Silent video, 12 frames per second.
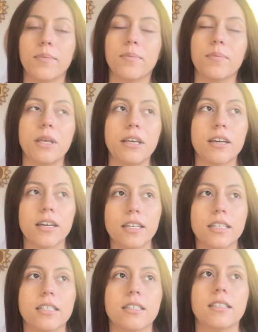
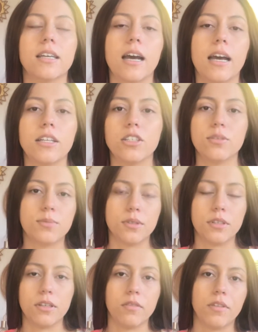because I do
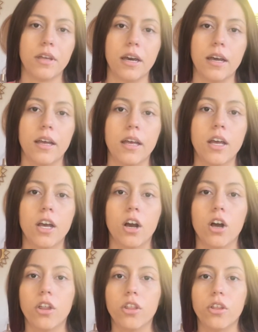believe that
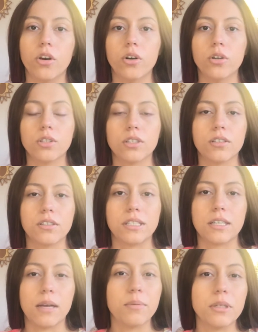although
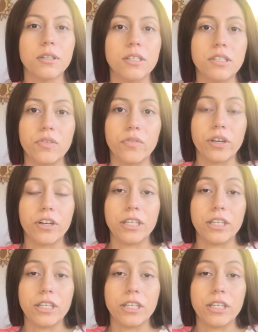psilocybin is very